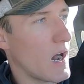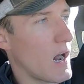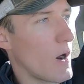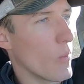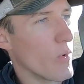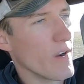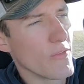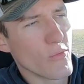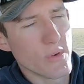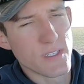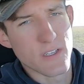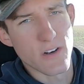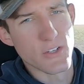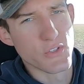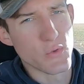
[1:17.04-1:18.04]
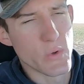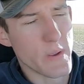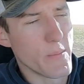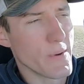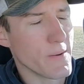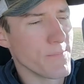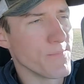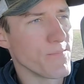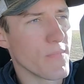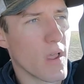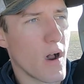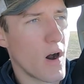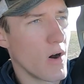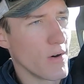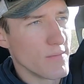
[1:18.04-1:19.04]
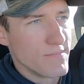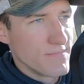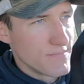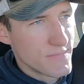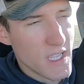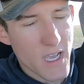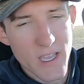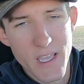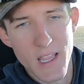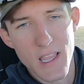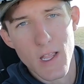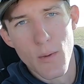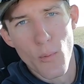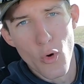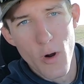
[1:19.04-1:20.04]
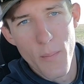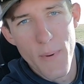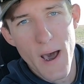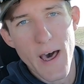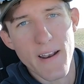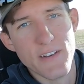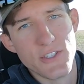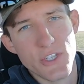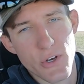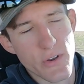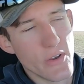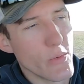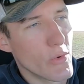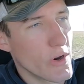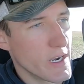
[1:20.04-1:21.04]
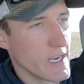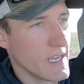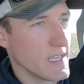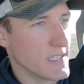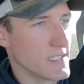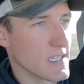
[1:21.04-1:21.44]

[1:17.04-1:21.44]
Whenever we start sweeping, I'll tell you a little more about it, show you what it is.